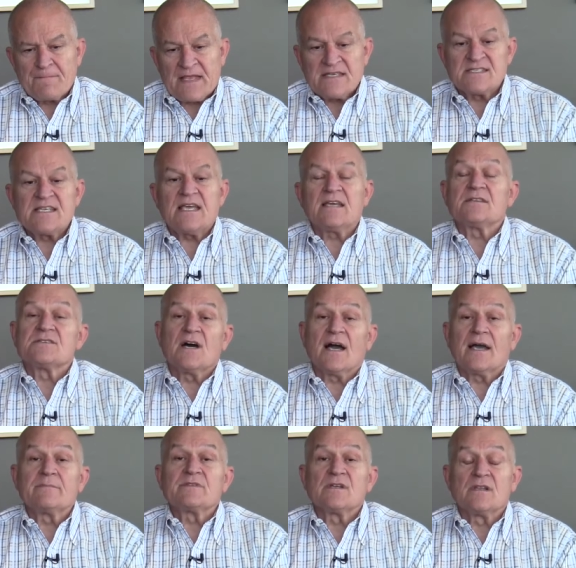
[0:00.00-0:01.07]
as taking
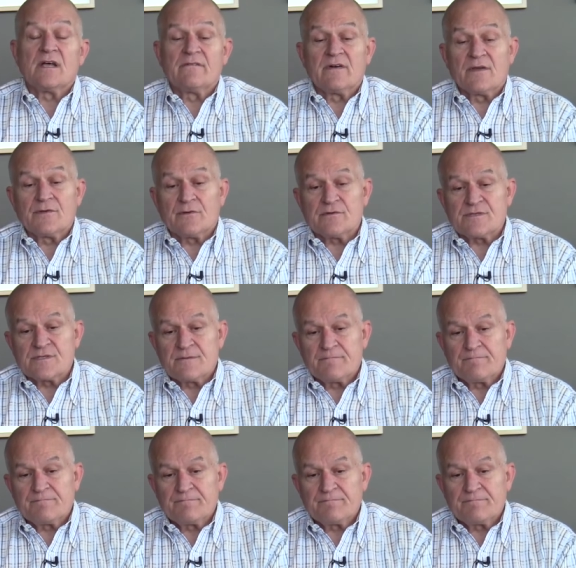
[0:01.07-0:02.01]
time to love others.